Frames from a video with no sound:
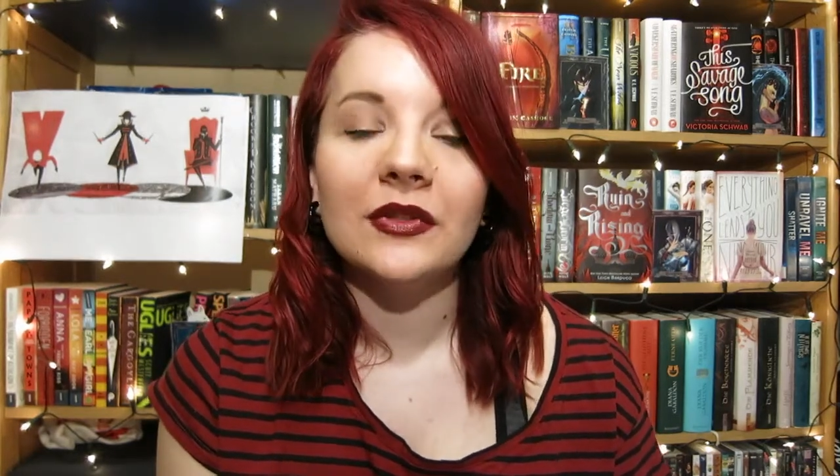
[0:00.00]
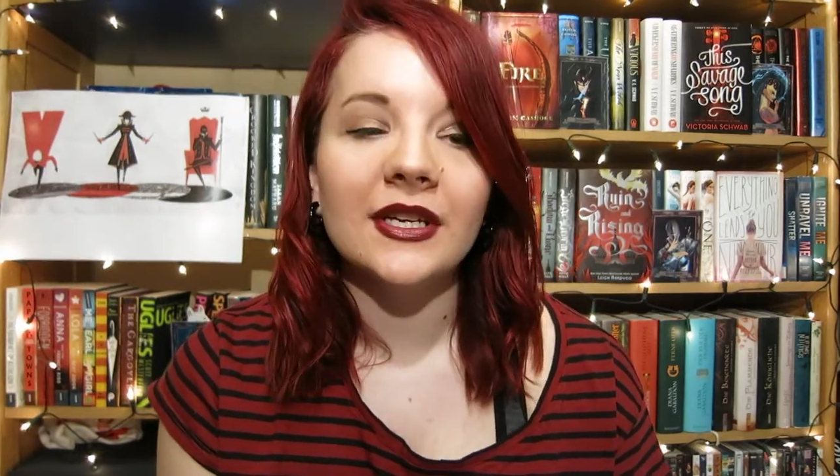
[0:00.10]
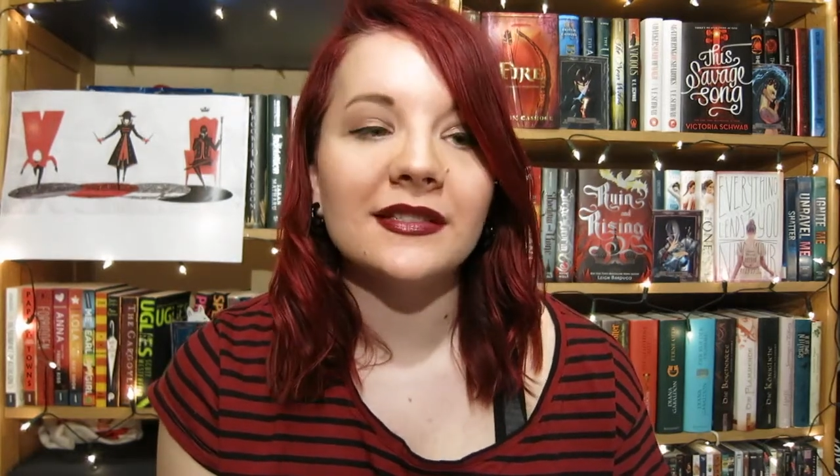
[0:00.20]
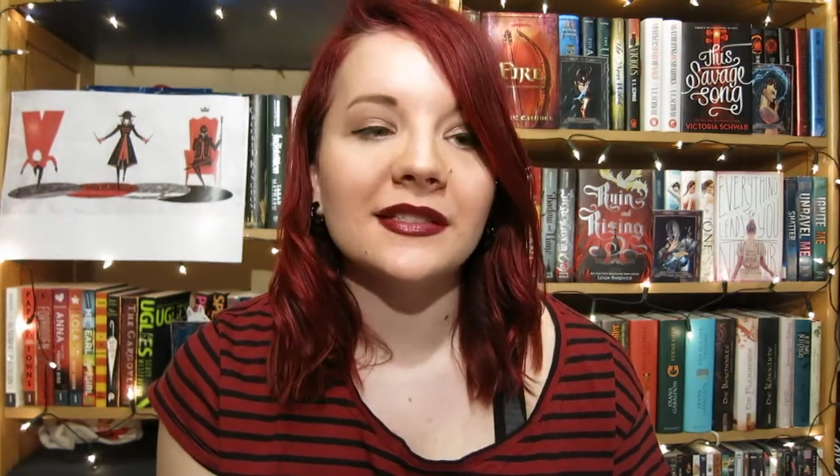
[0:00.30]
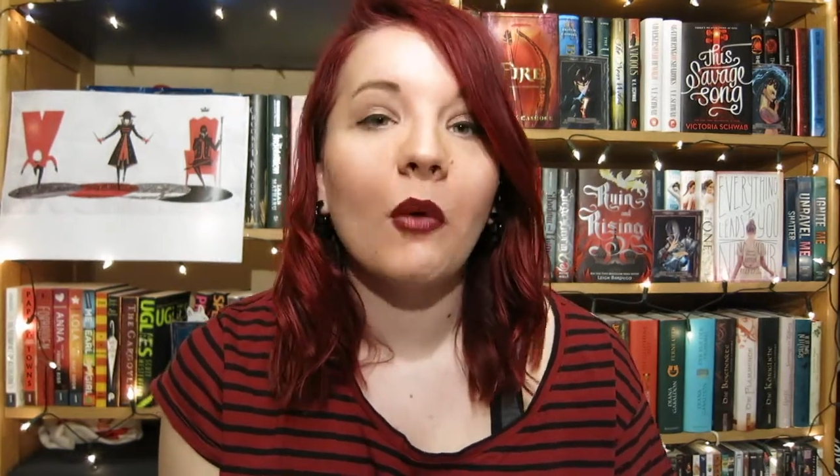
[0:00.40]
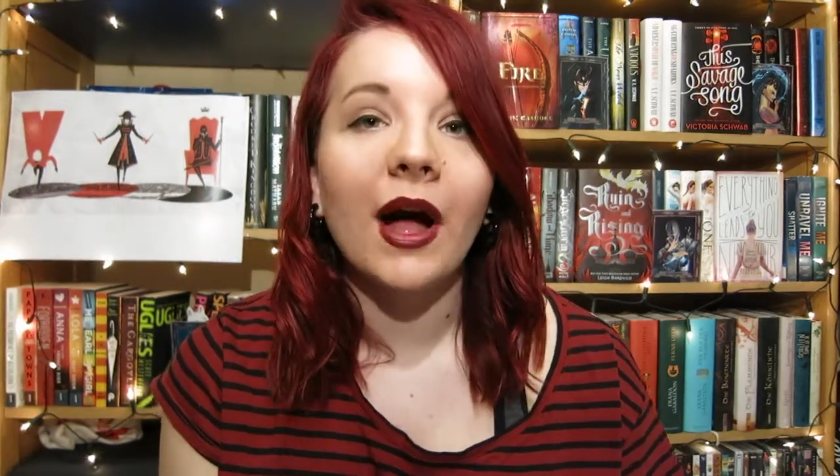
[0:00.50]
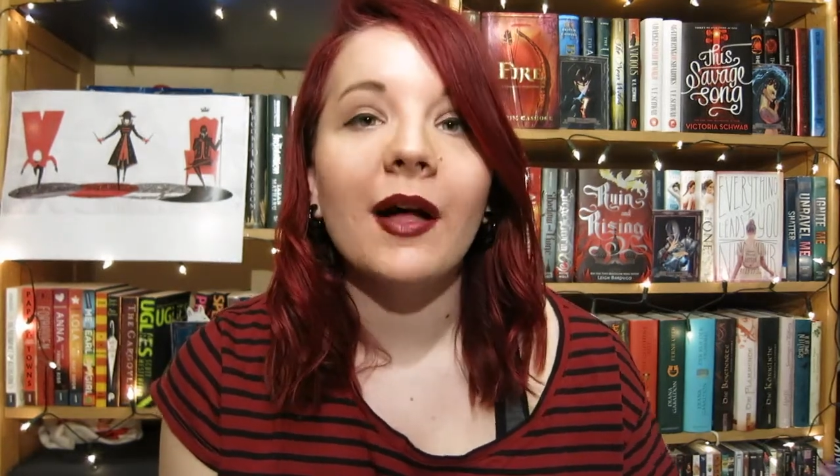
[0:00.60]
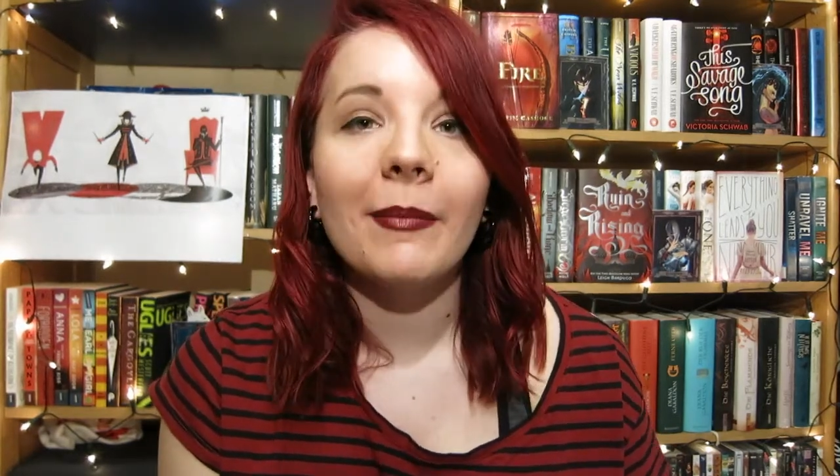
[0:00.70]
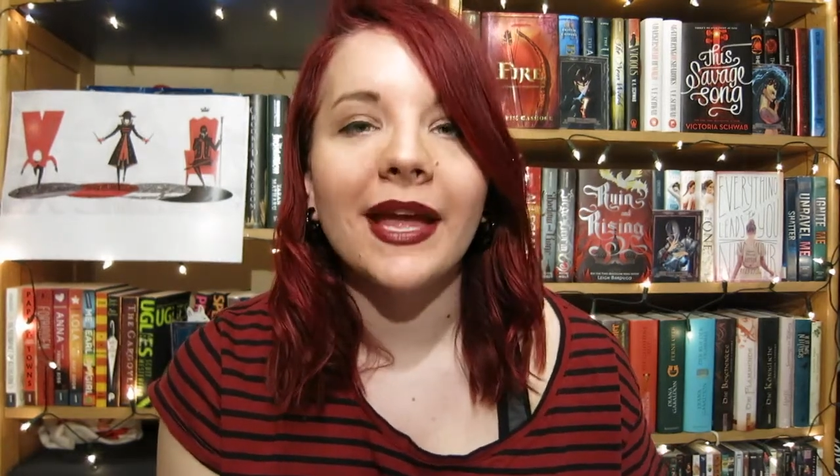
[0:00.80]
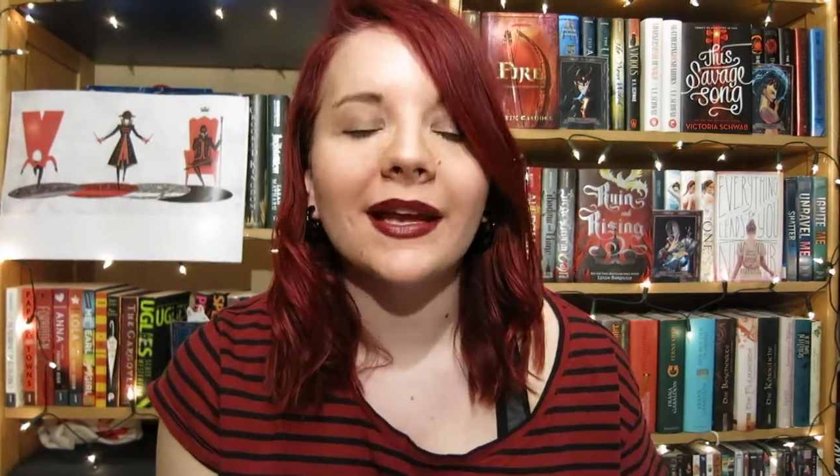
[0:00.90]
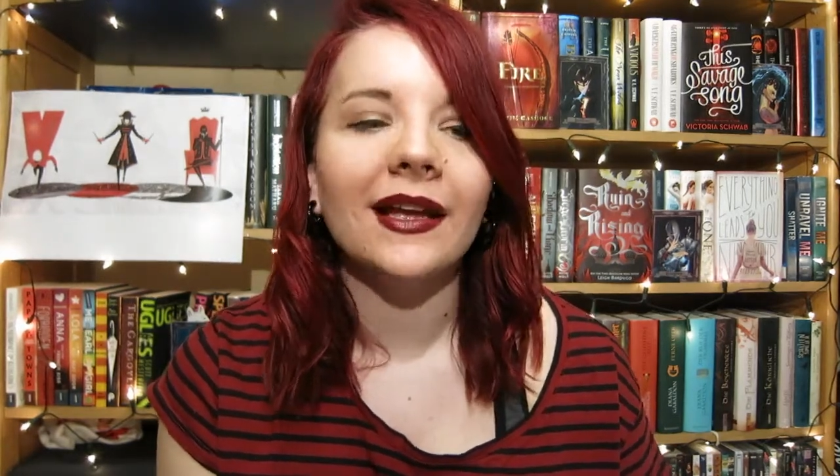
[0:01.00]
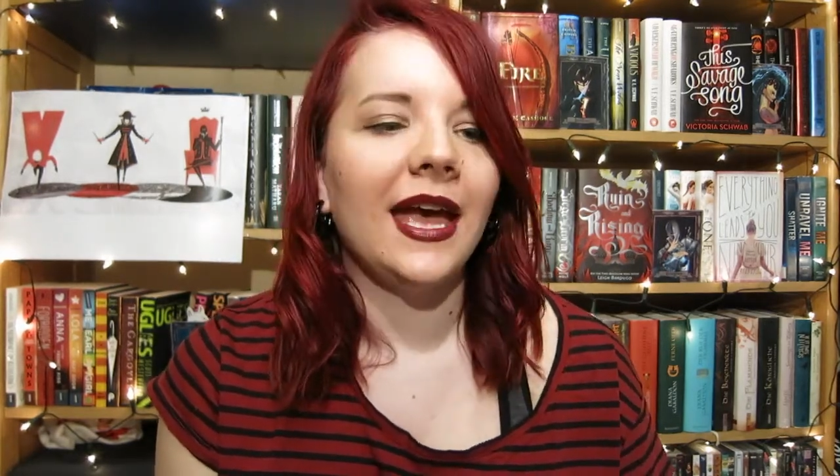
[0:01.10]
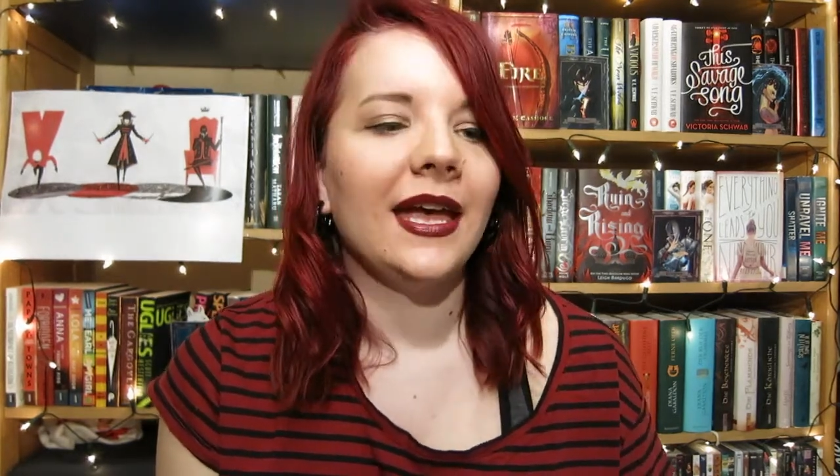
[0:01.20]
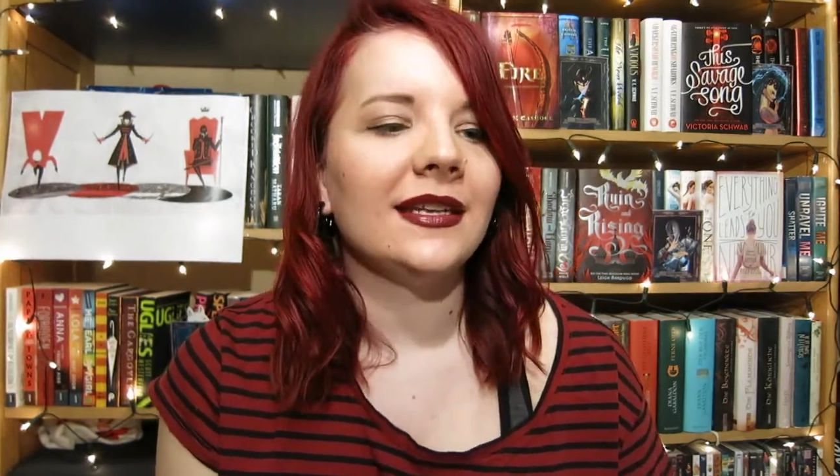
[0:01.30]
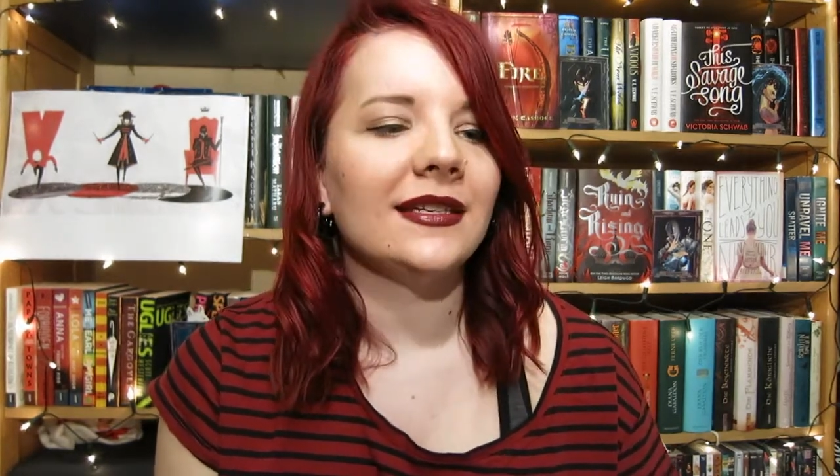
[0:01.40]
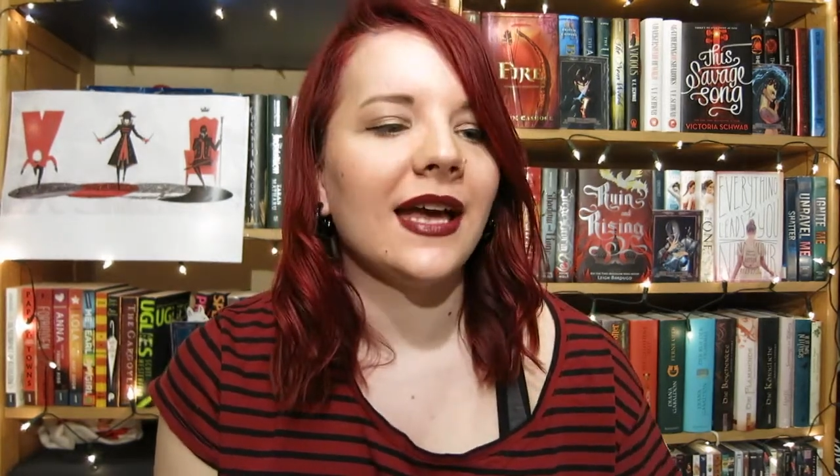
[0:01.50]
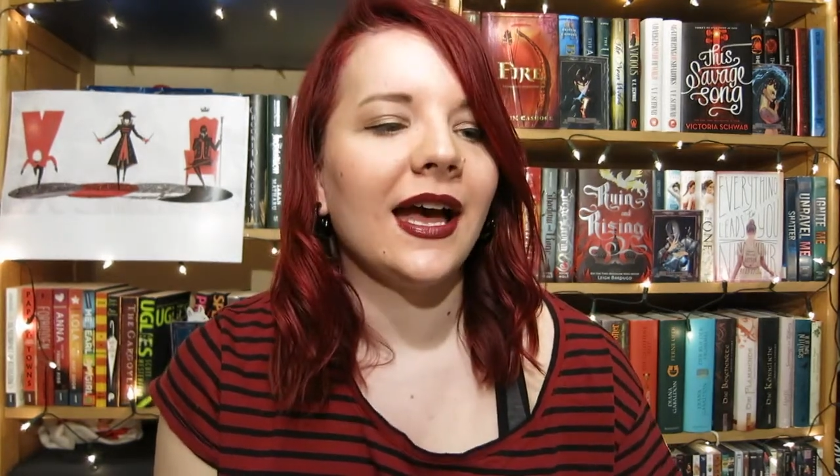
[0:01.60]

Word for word: this a while back and